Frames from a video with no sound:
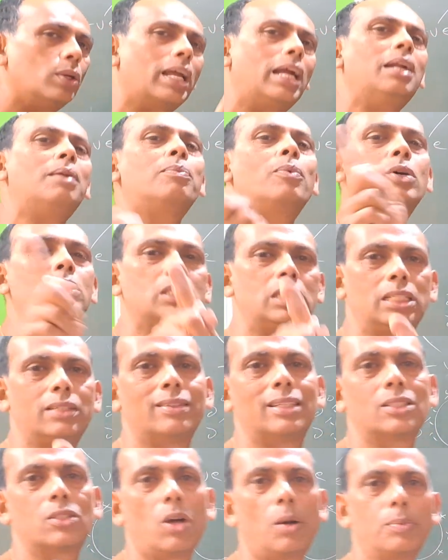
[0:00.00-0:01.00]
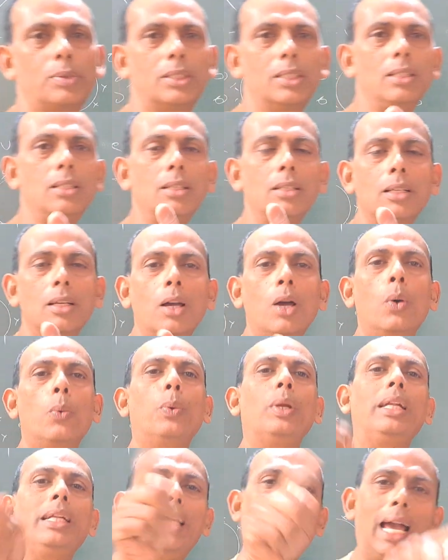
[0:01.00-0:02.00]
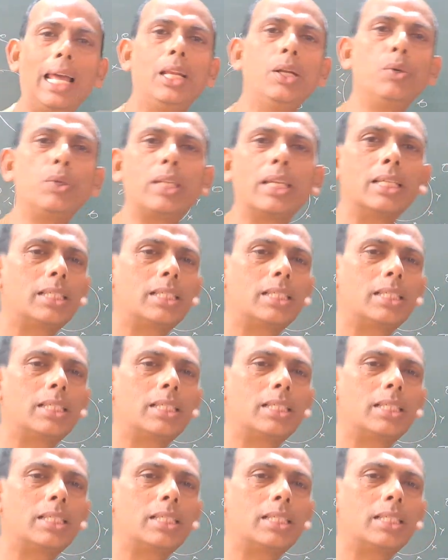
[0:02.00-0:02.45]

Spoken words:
you'll get positive adsorption. With dilute